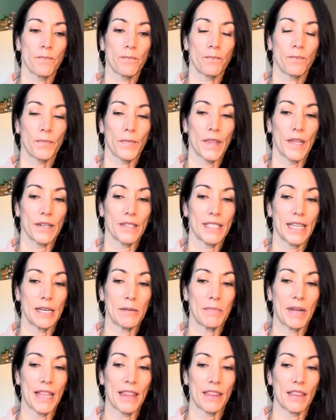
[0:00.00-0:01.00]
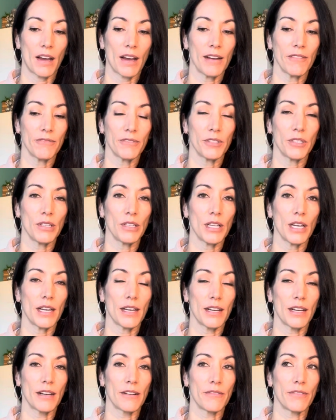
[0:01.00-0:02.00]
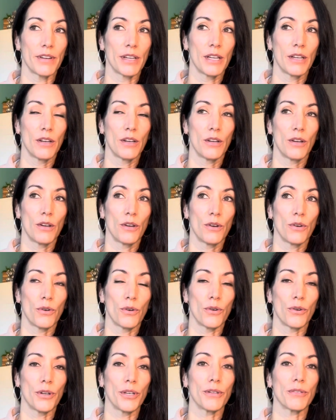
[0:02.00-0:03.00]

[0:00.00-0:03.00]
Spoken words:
They're saying be thoughtful of who you